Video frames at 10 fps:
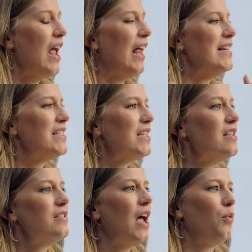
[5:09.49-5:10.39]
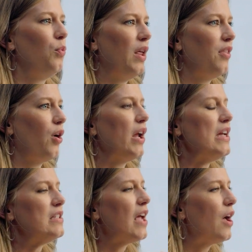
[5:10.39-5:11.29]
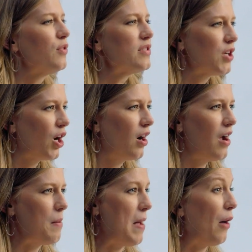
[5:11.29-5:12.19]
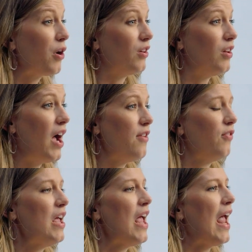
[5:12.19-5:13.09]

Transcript: And he sits down with her. He tells her about her life